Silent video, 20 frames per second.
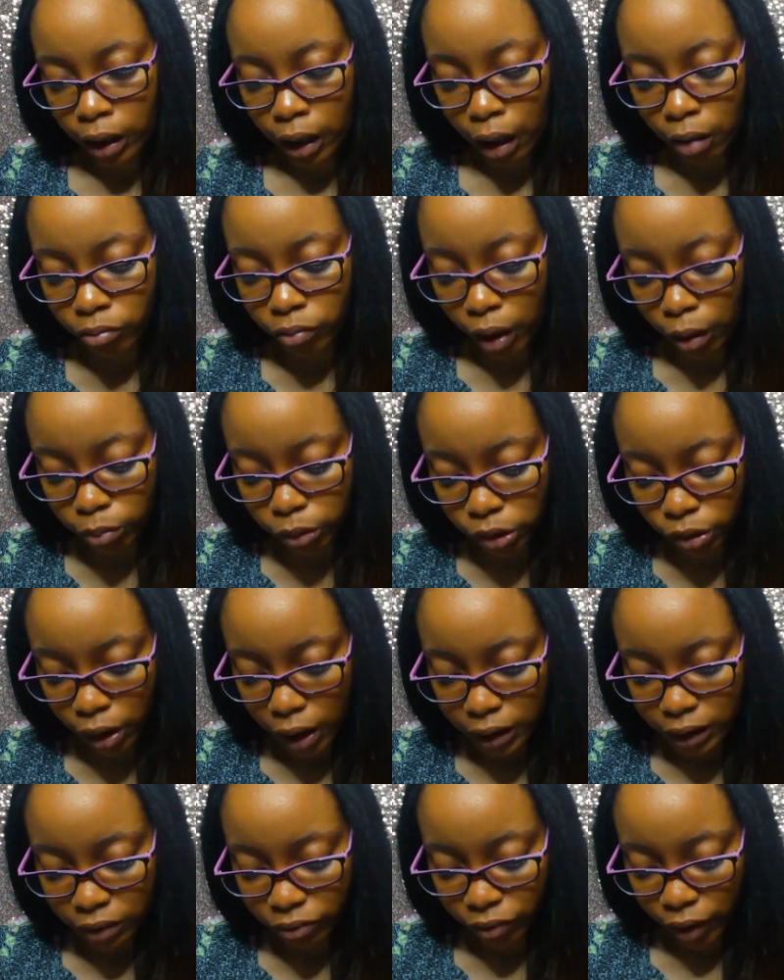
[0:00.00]
And I'm, I'm
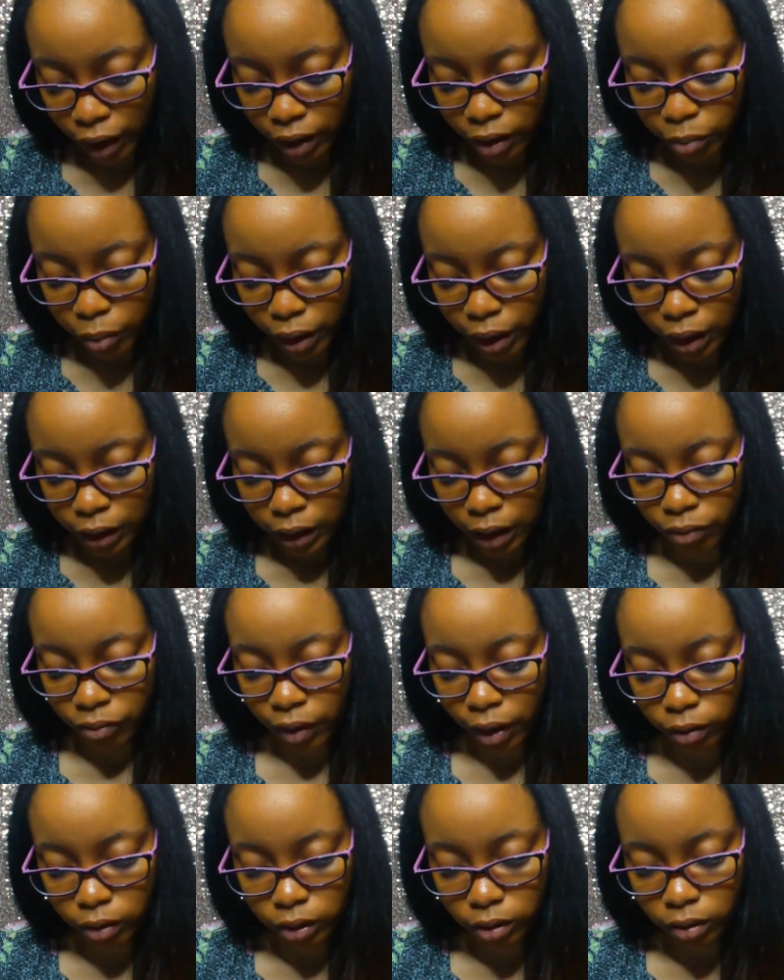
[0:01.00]
trying to find the page. I
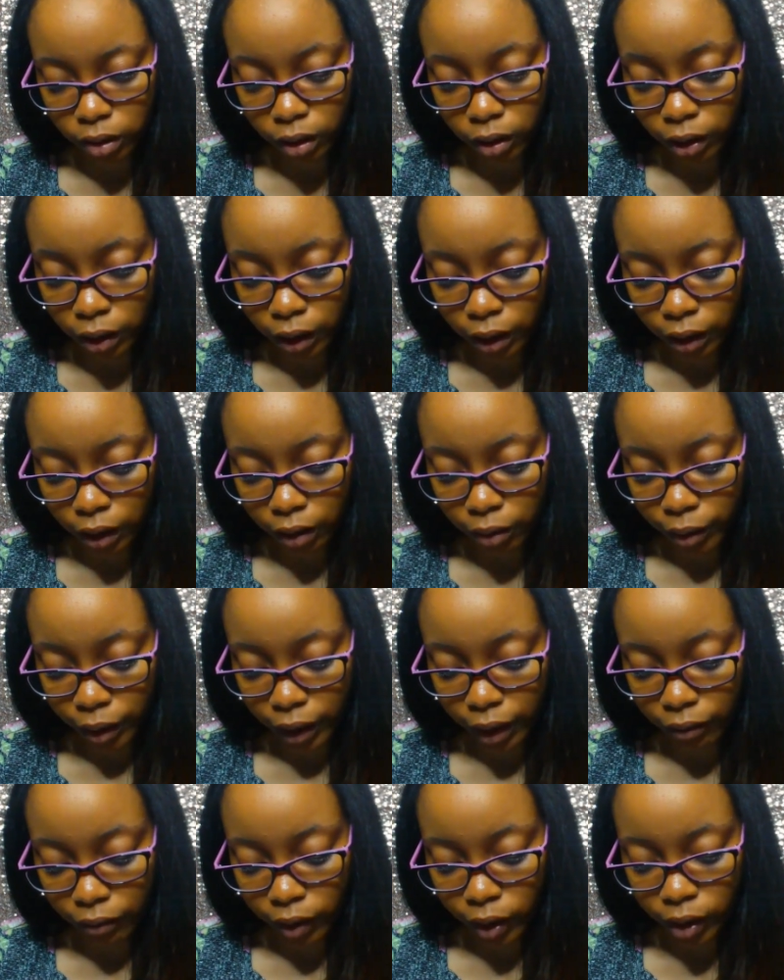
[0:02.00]
found it earlier. Now I
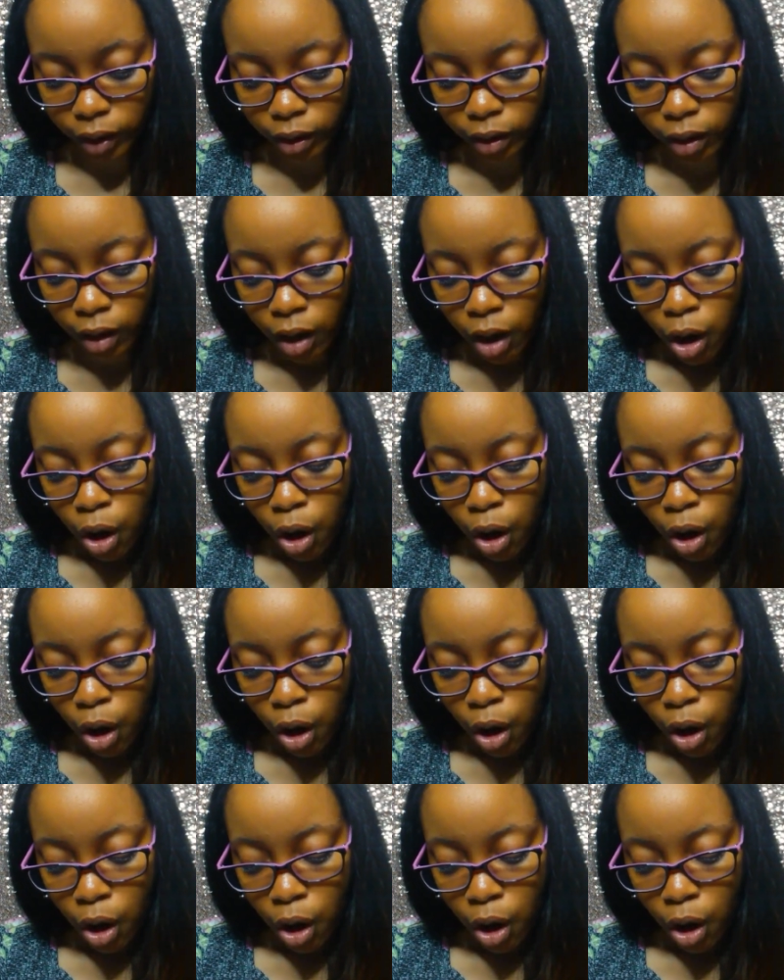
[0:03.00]
can't find it.